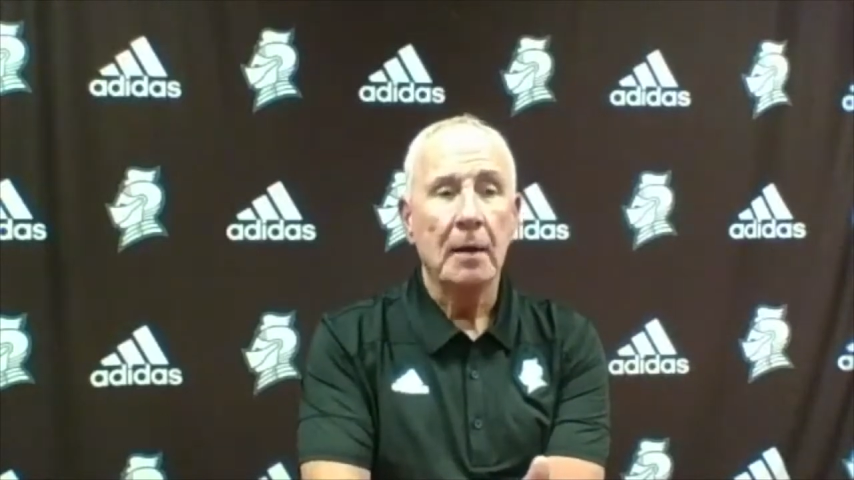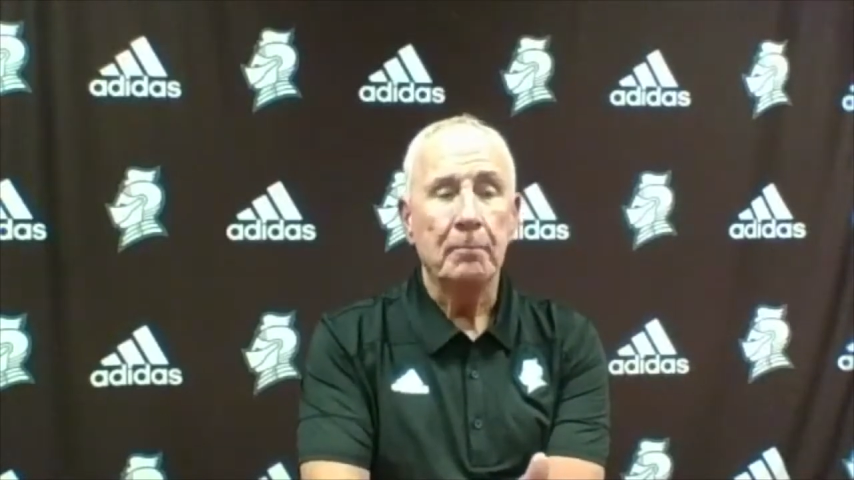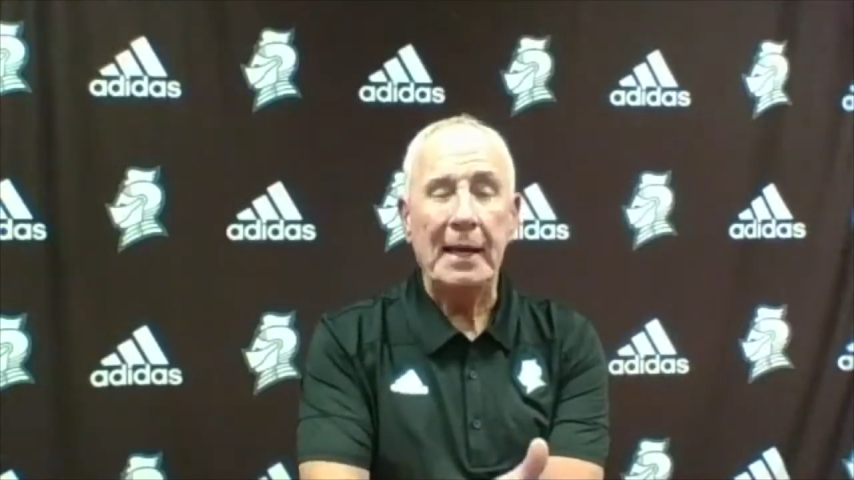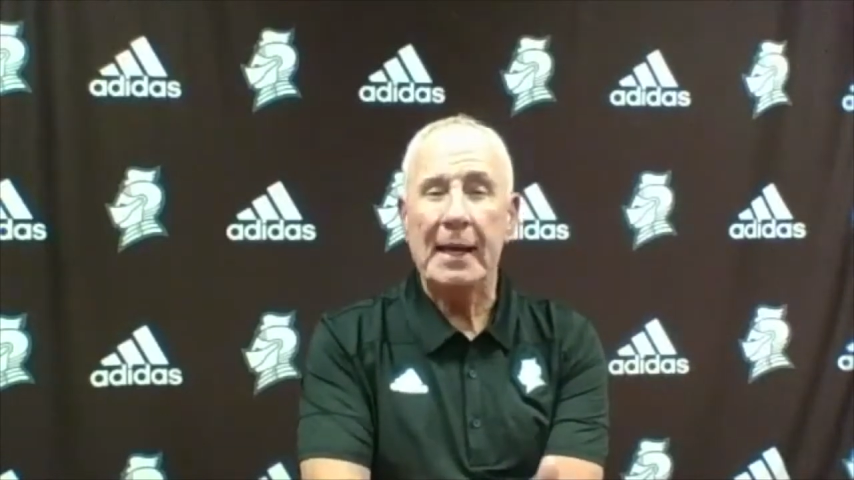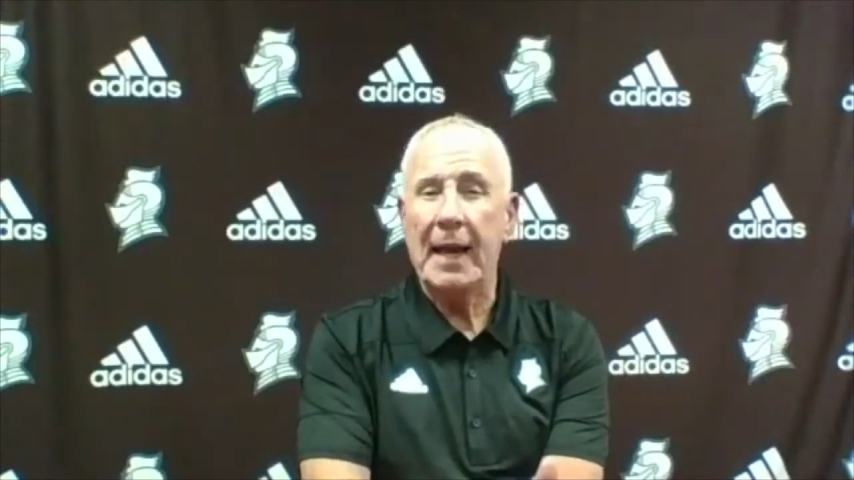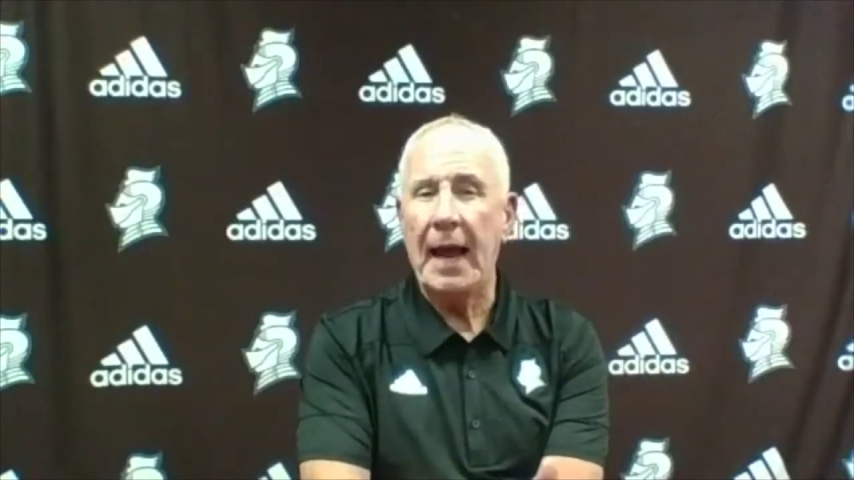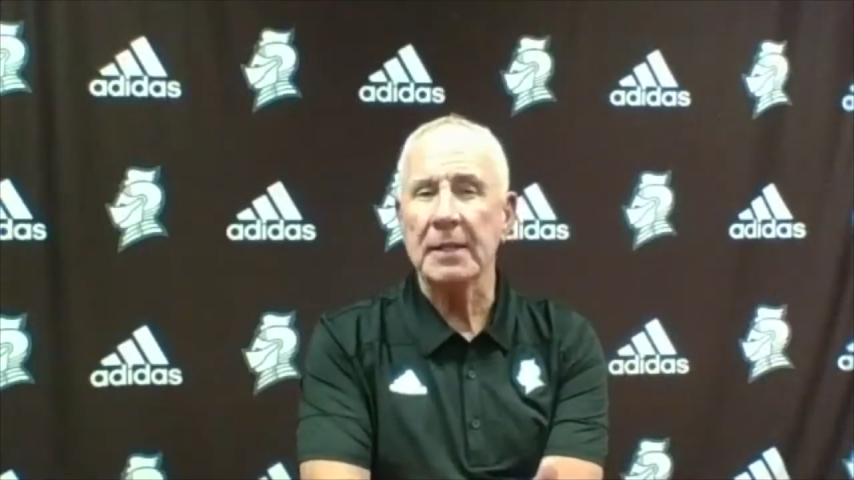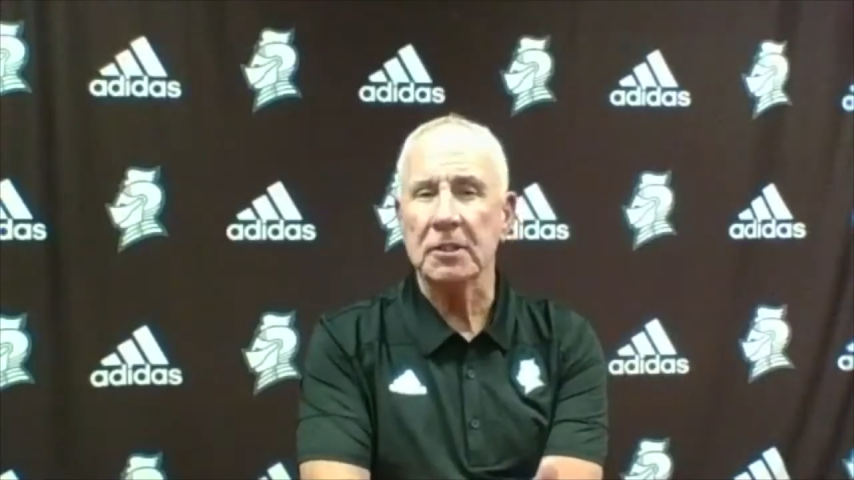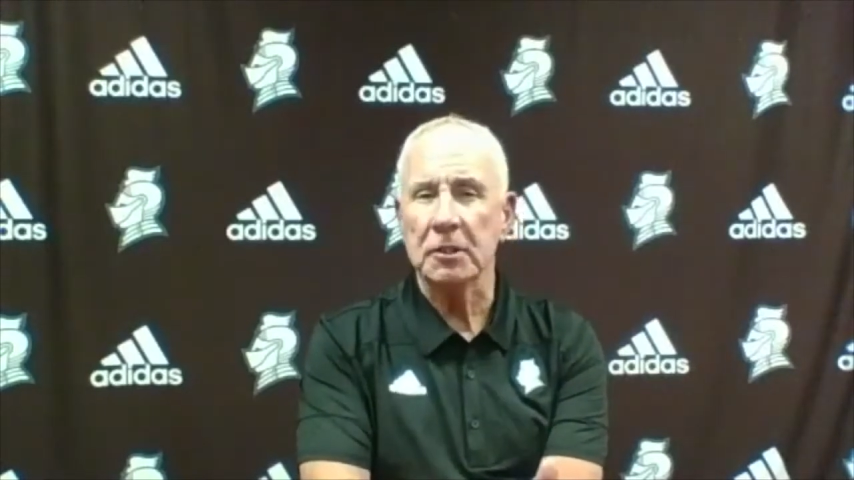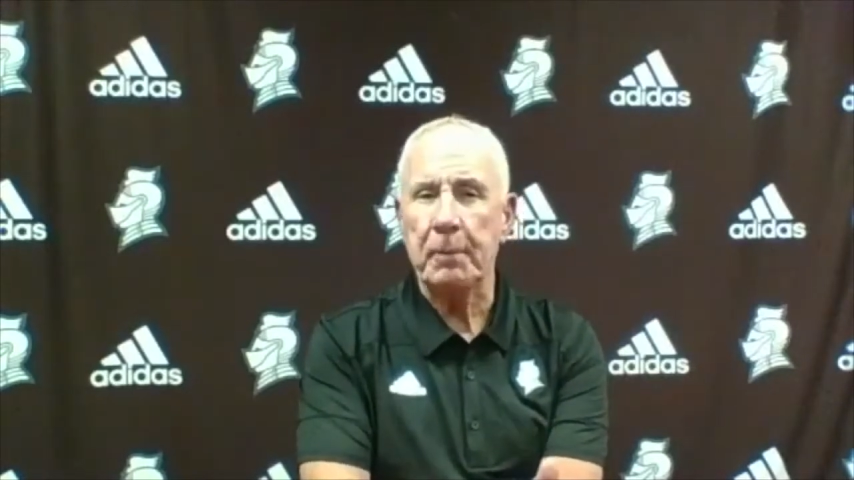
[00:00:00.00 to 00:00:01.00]
beat
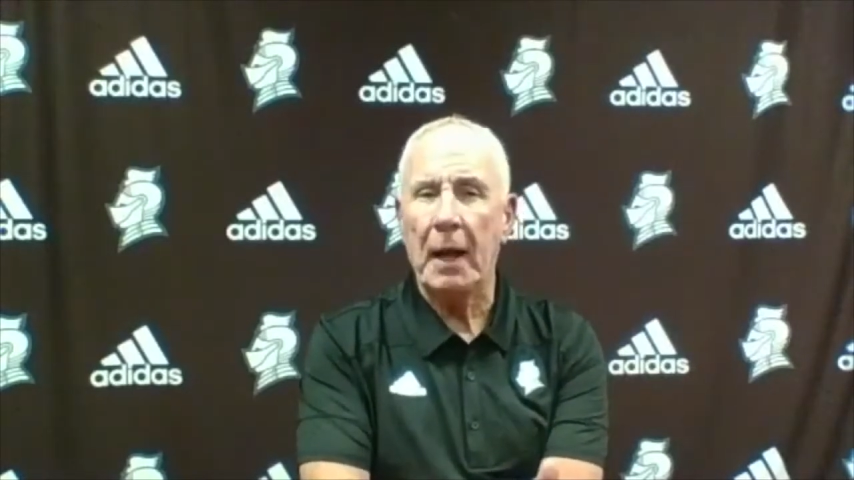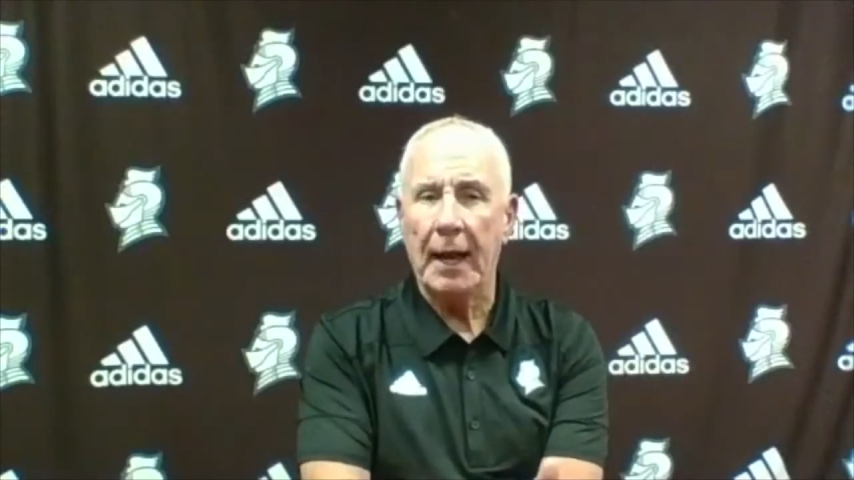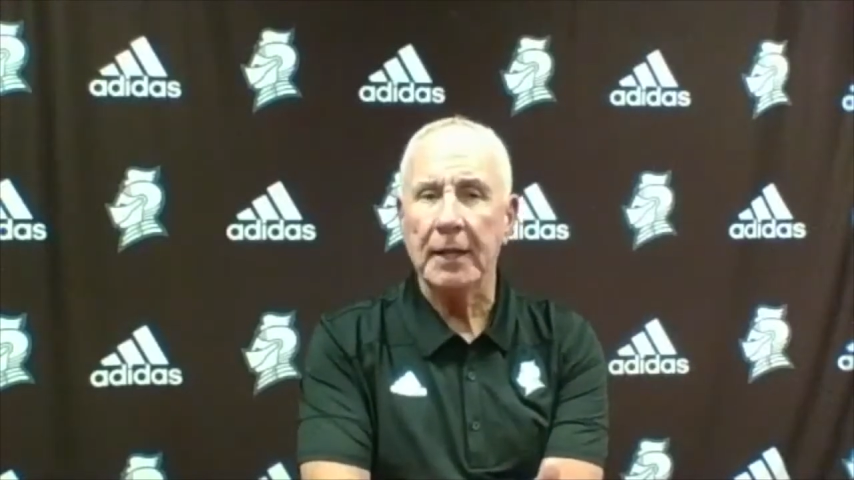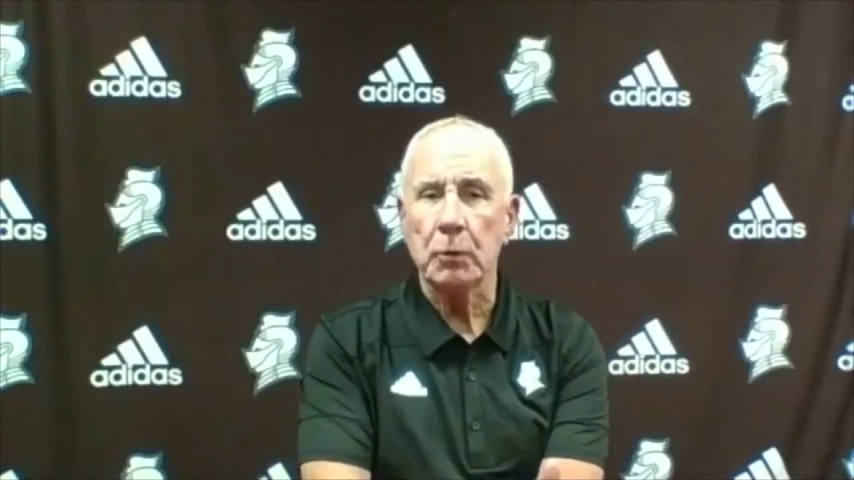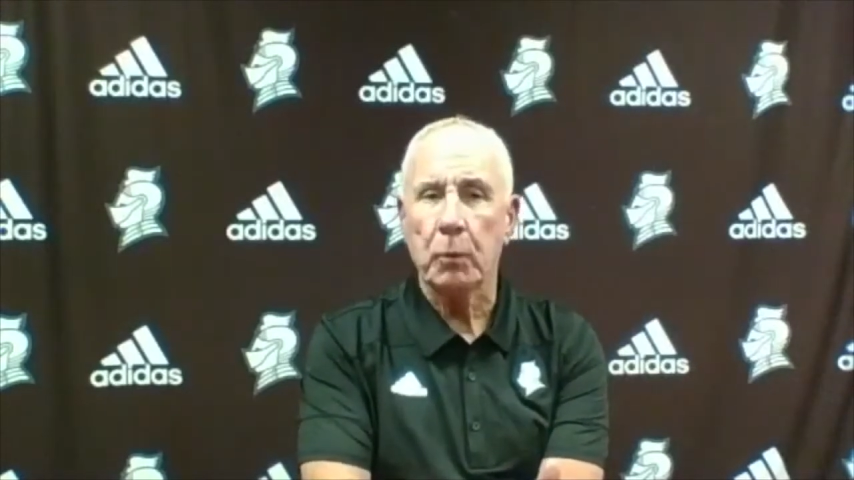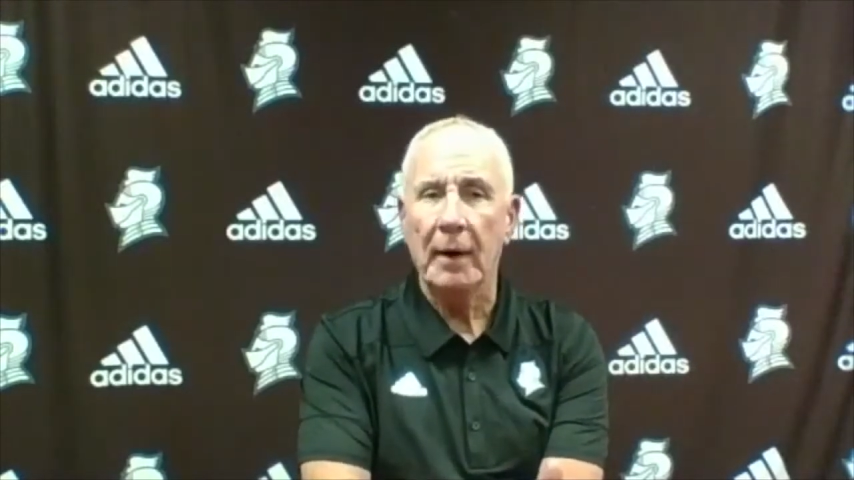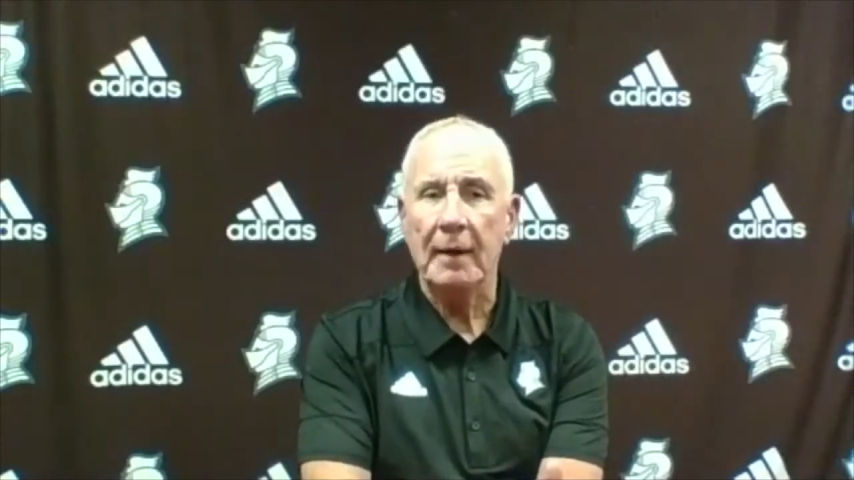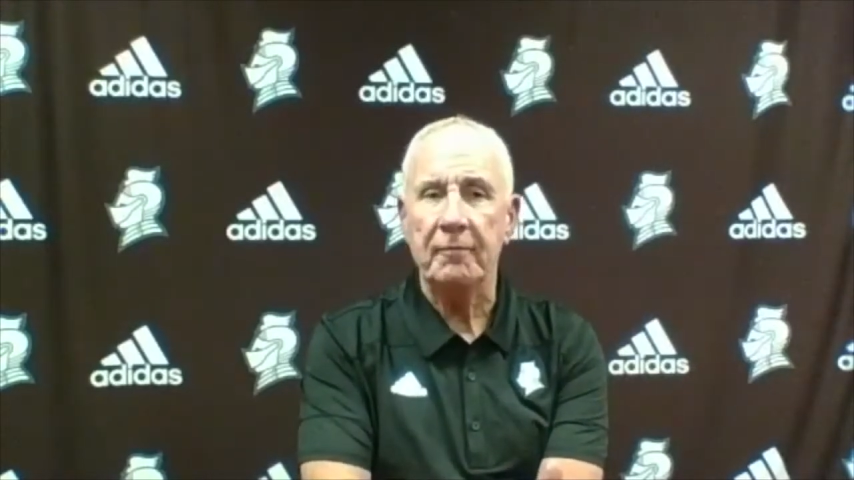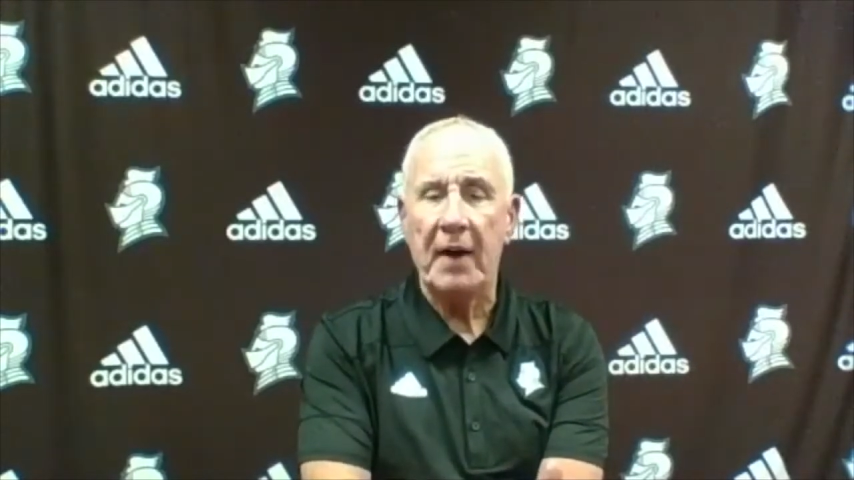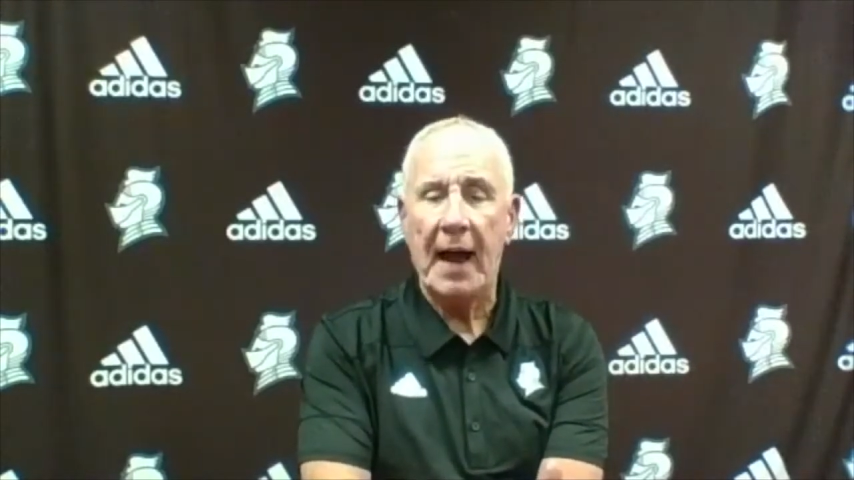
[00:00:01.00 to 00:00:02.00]
Kansas by like
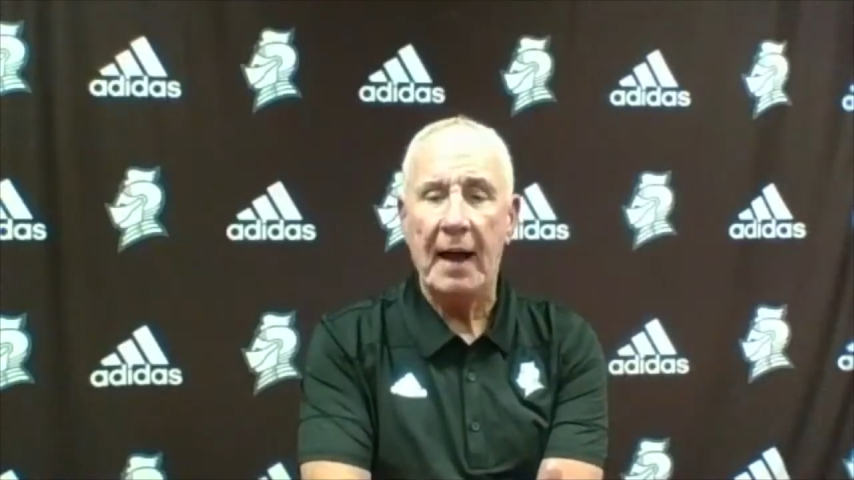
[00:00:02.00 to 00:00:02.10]
25.